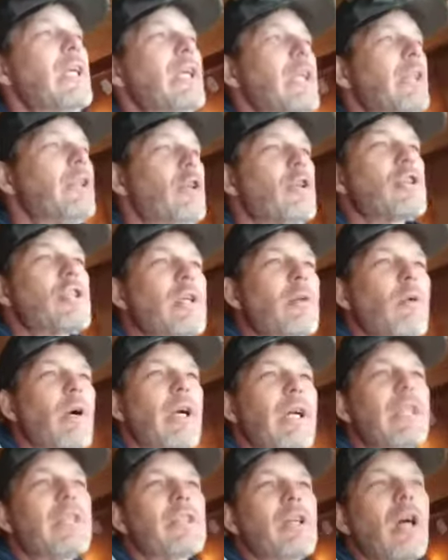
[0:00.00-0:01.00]
and you'll see where
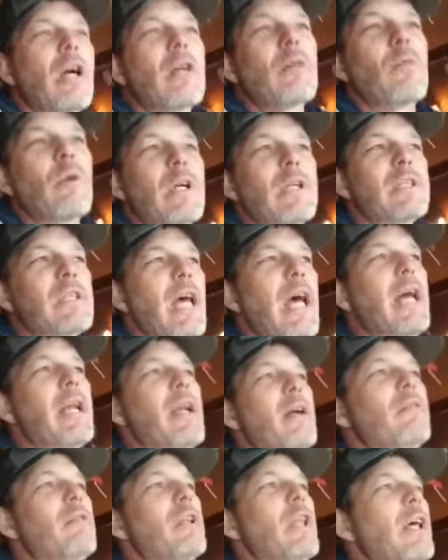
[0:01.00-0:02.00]
he's starting, where he's at, and
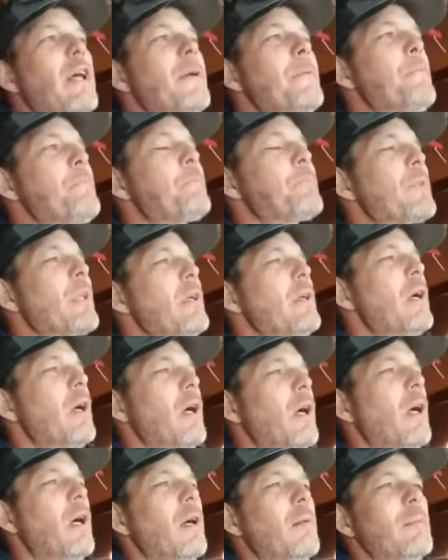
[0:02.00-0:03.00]
everything.
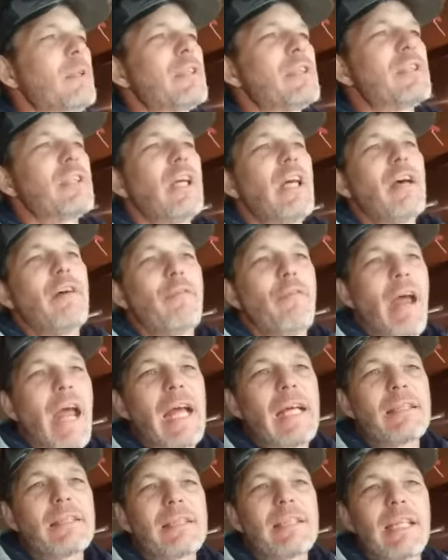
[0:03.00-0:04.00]
It's
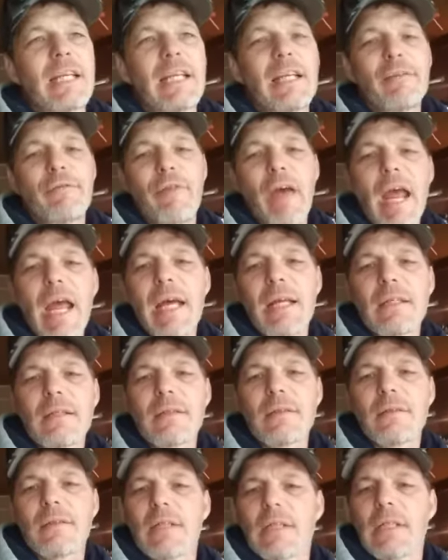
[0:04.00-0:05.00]
Van City
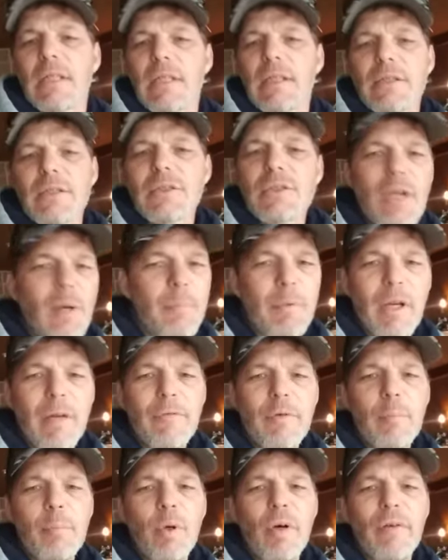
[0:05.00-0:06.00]
Van something.
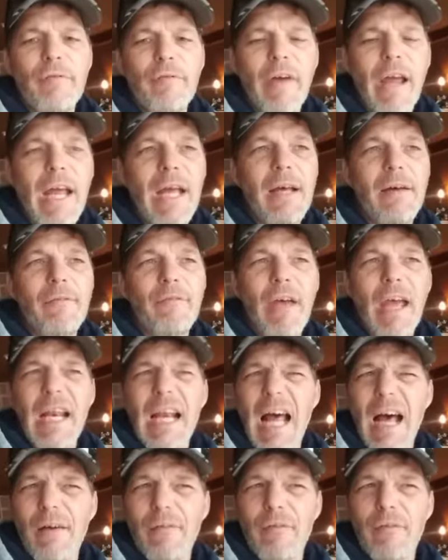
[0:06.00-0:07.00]
If you put
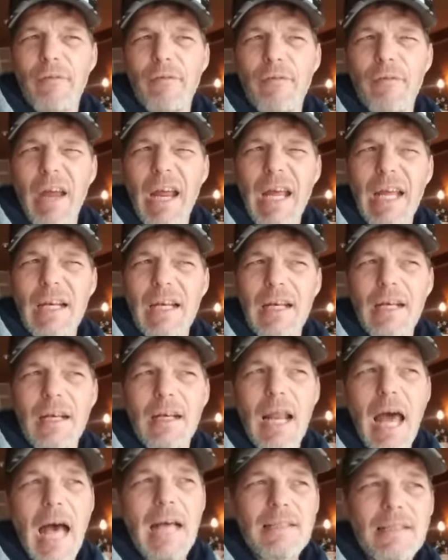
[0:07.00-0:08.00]

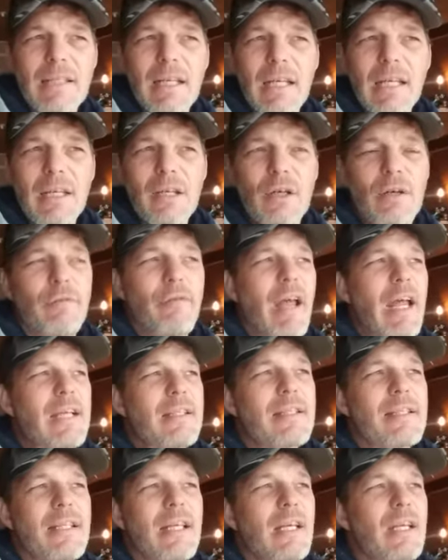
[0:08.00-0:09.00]
Vancity or Van
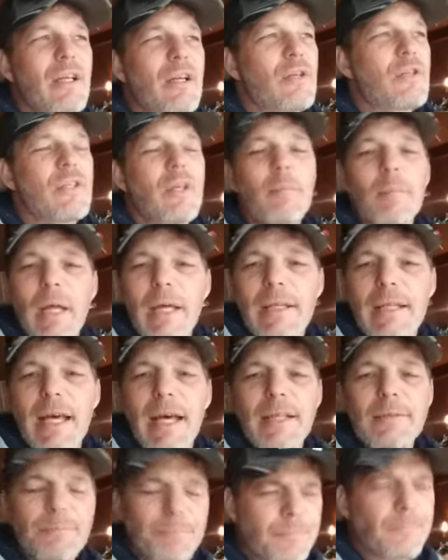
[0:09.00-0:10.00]
City or something like
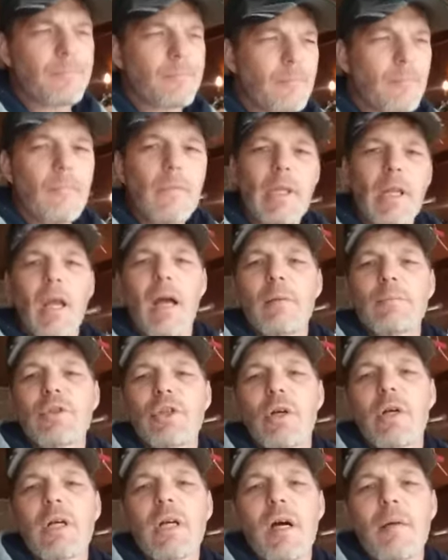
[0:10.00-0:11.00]
that, I'm
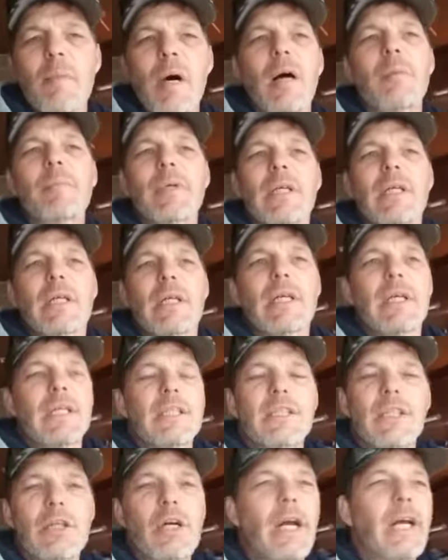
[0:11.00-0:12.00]
sure to come up.
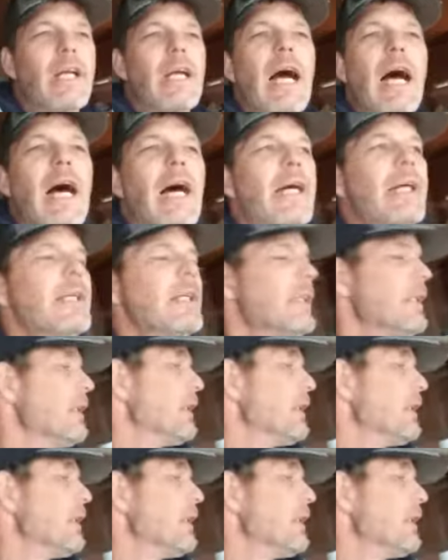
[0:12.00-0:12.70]
He's a great guy.